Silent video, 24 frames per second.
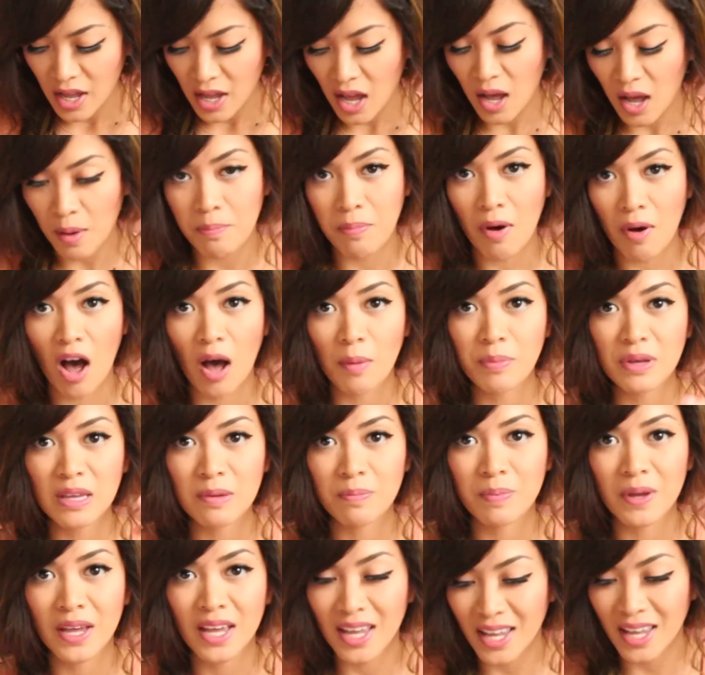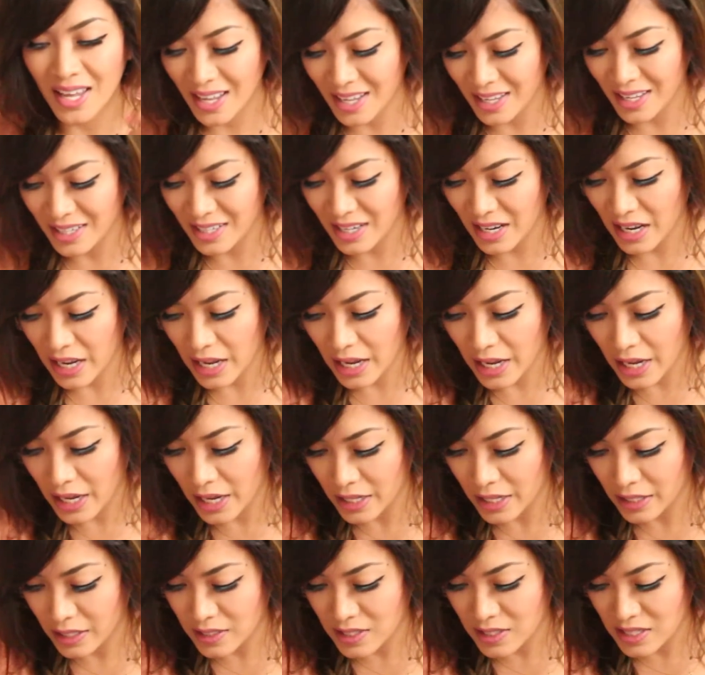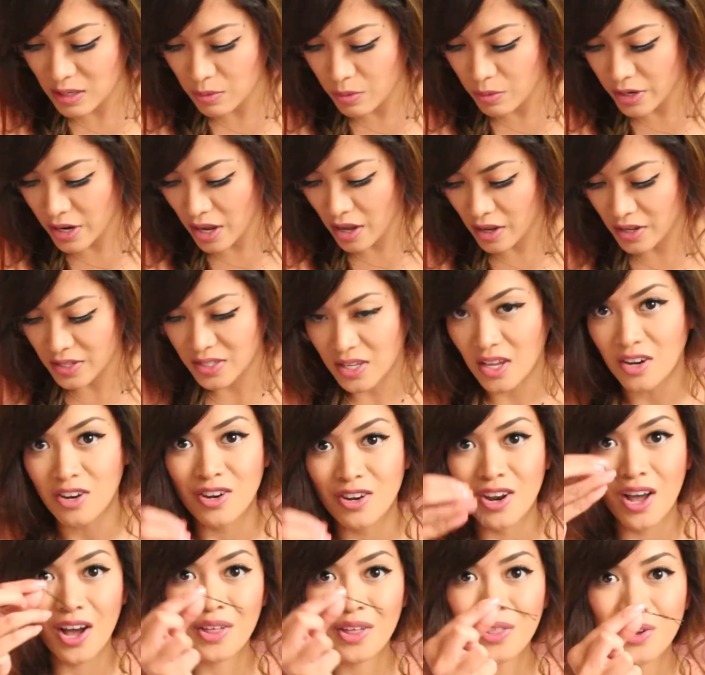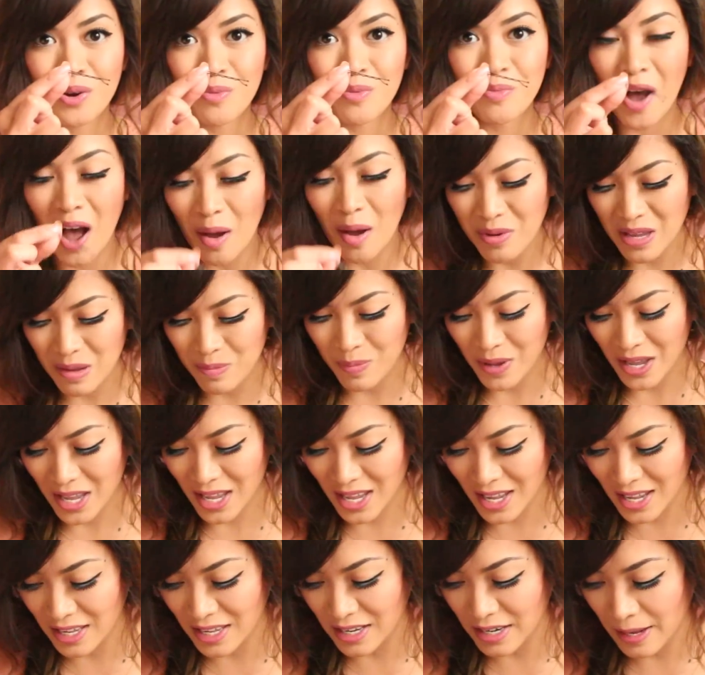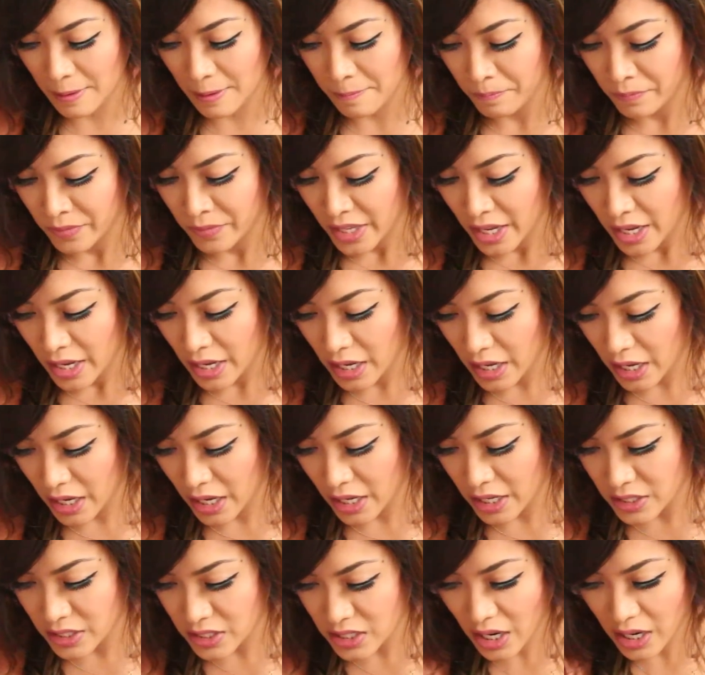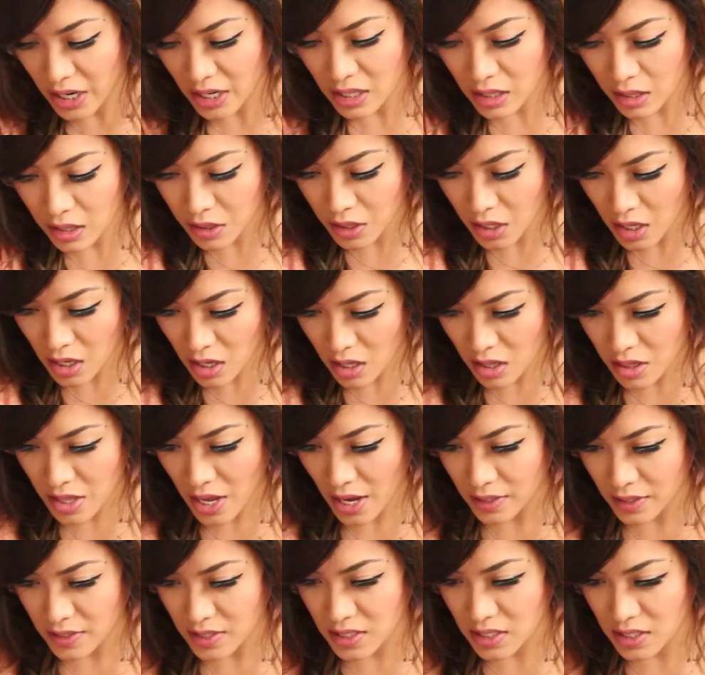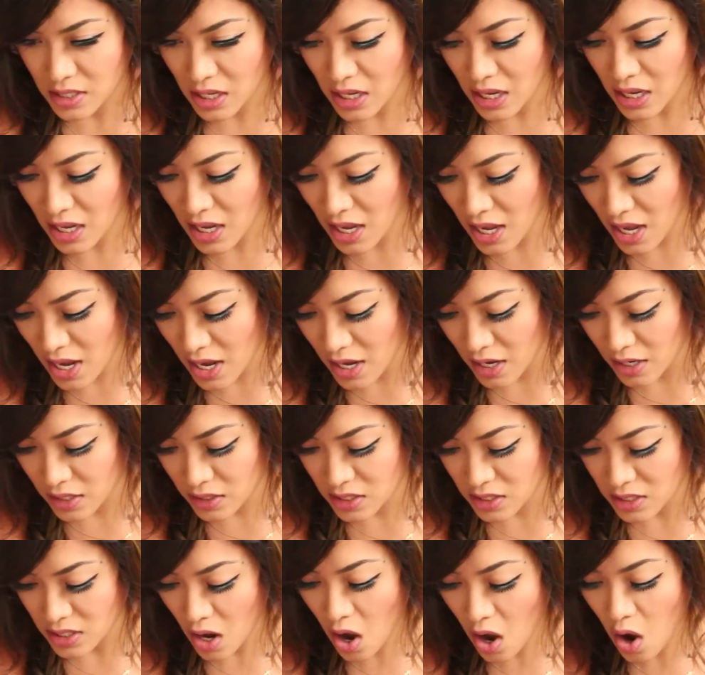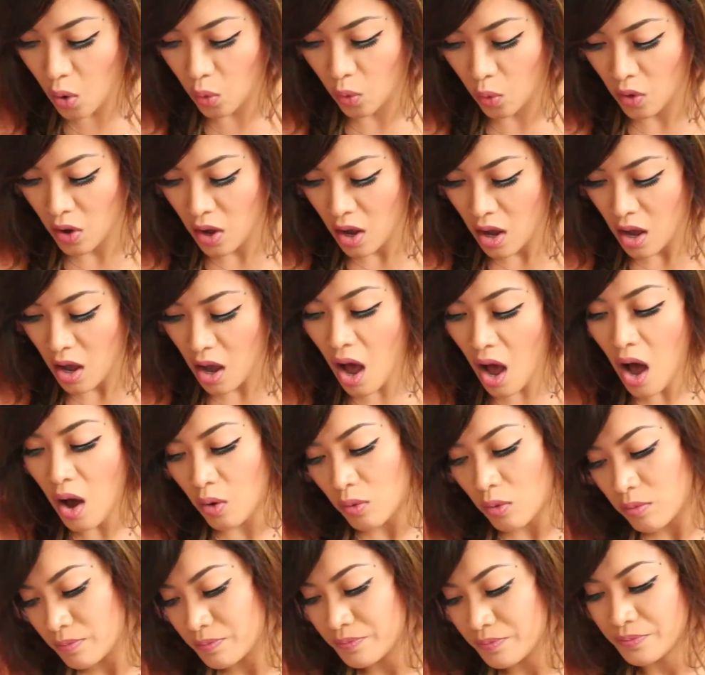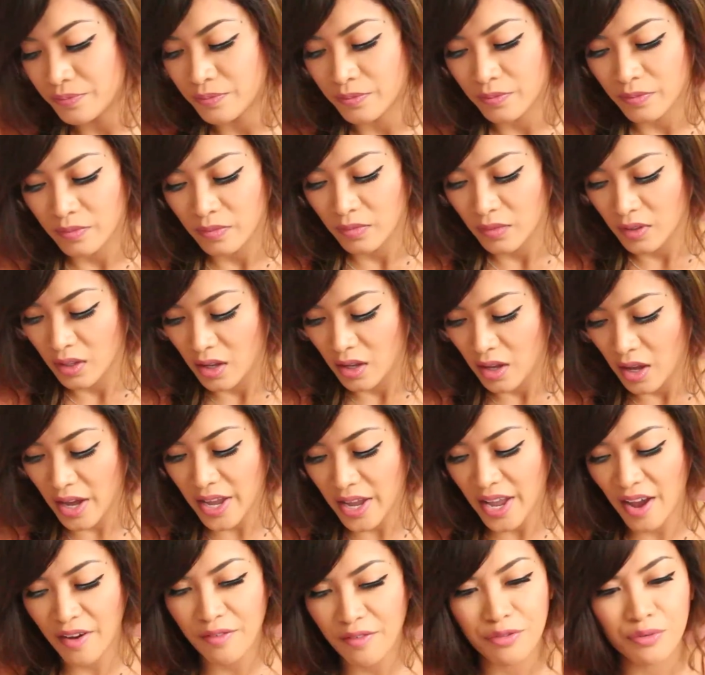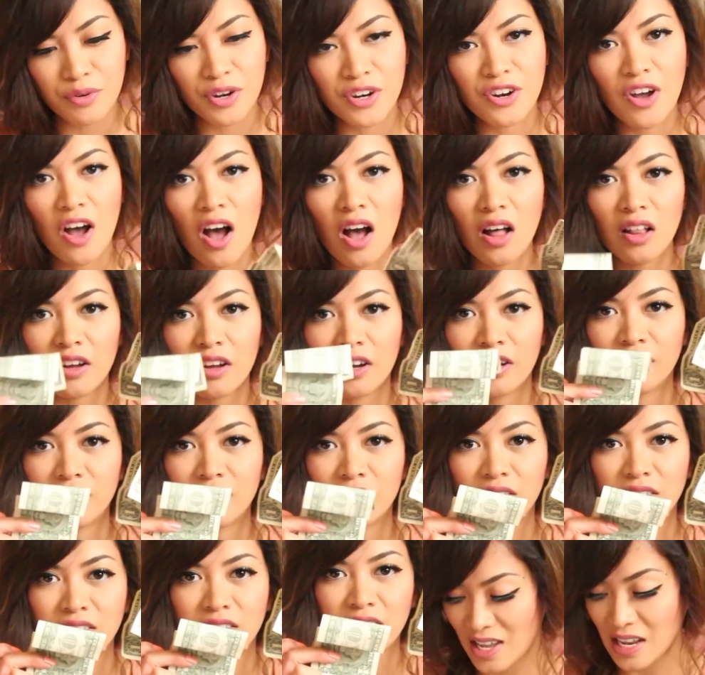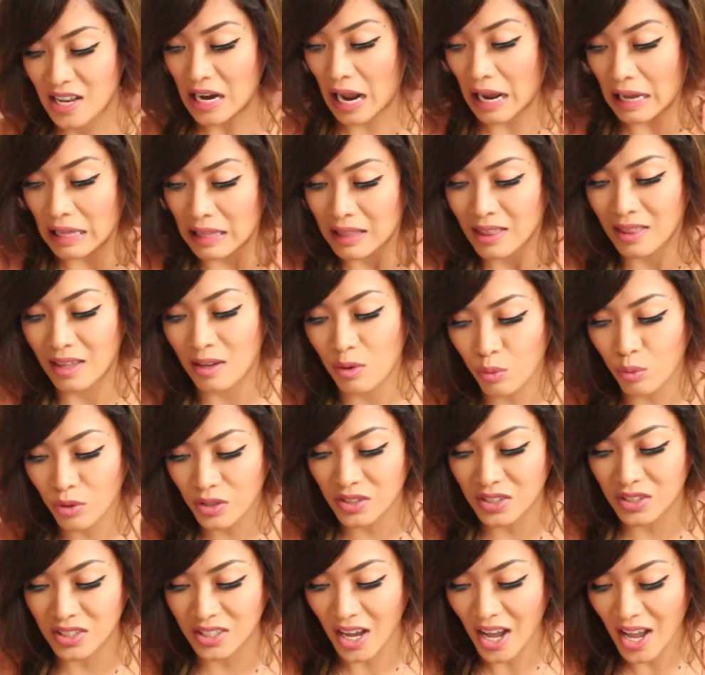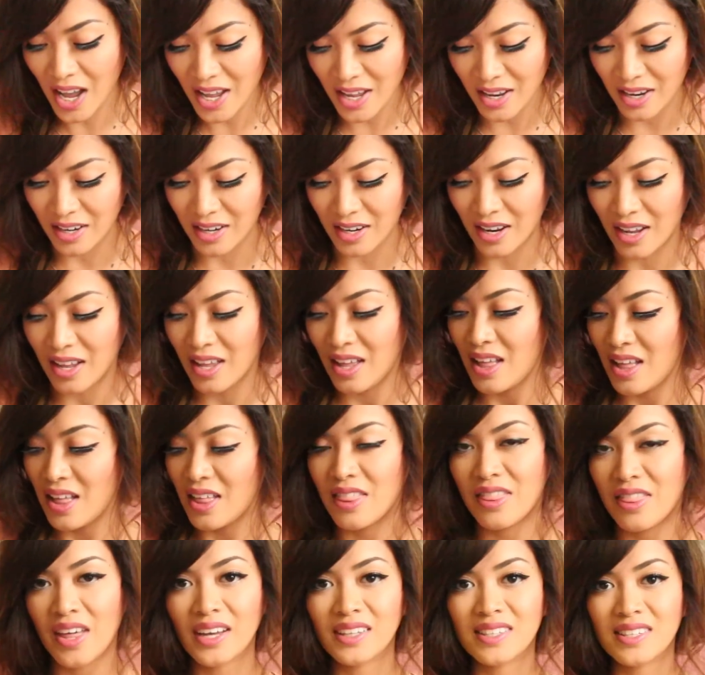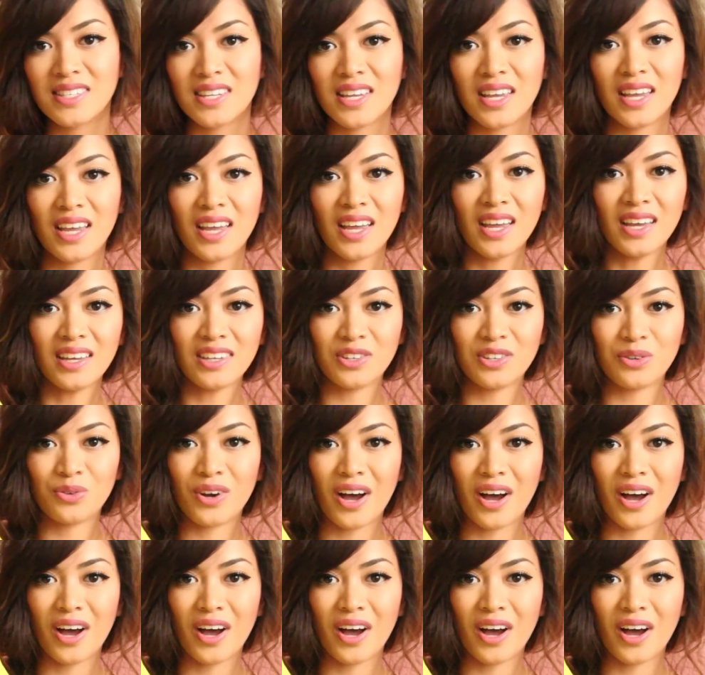a bobby pin, and let's see what else. Another bobby pin, and I think that's it. Oh, oh, I have three dollars, and I think we're done. That's it, you